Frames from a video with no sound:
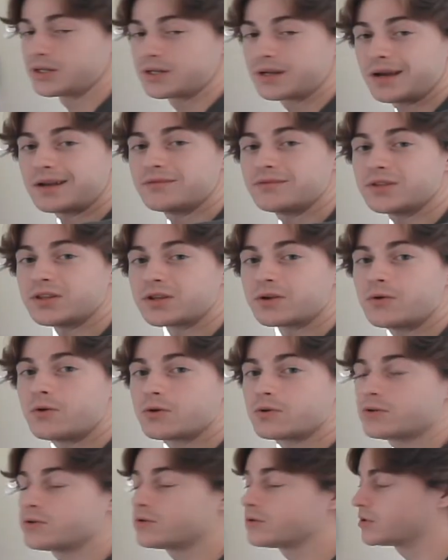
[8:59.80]
kind of in the
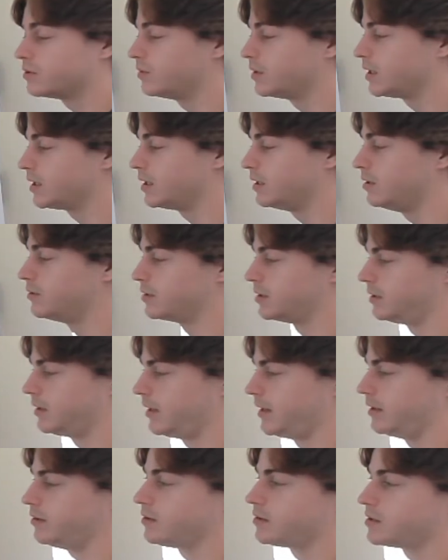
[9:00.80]
corner so we can use it
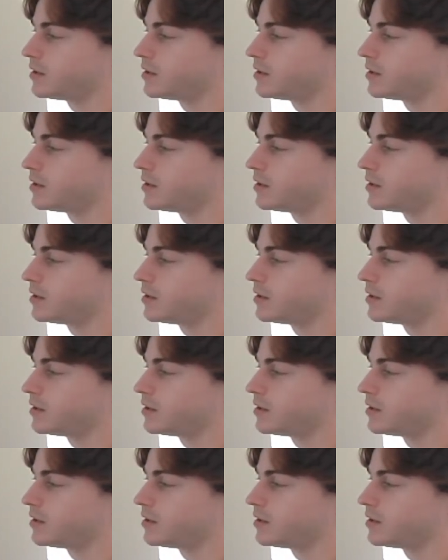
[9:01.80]
later to